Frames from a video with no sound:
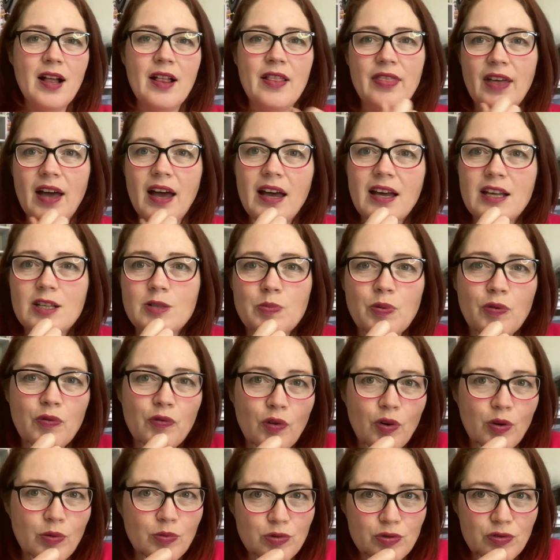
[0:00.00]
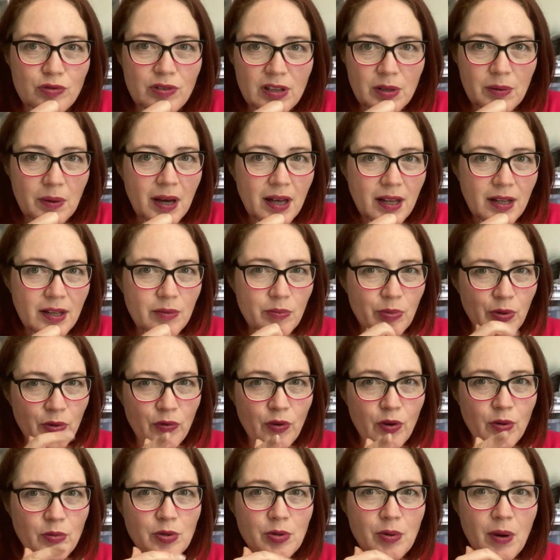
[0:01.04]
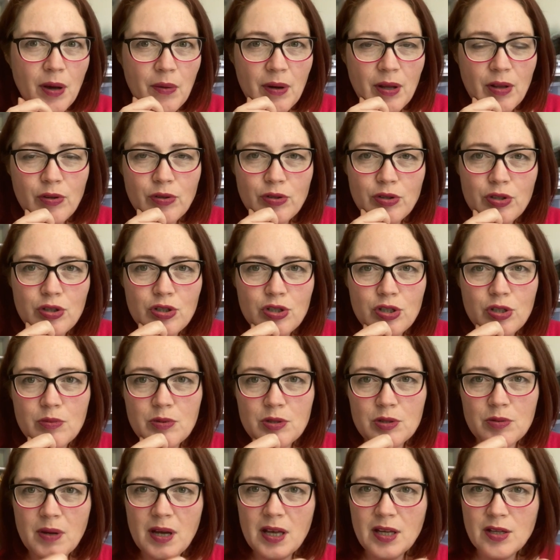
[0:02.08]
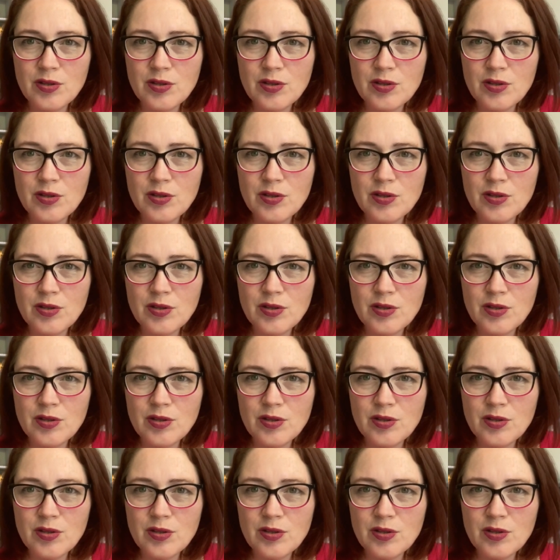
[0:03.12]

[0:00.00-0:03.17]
that has performed really well, and it performed quite well on YouTube as well.